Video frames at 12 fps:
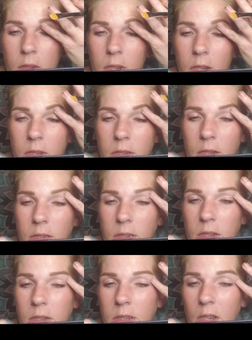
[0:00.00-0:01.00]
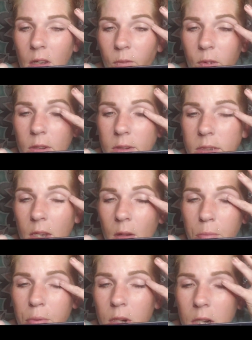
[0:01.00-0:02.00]
Consistency feels
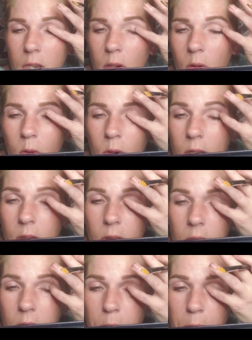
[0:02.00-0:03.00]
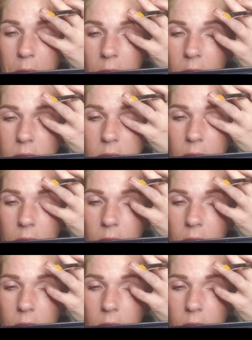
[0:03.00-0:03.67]
pretty oily, but it's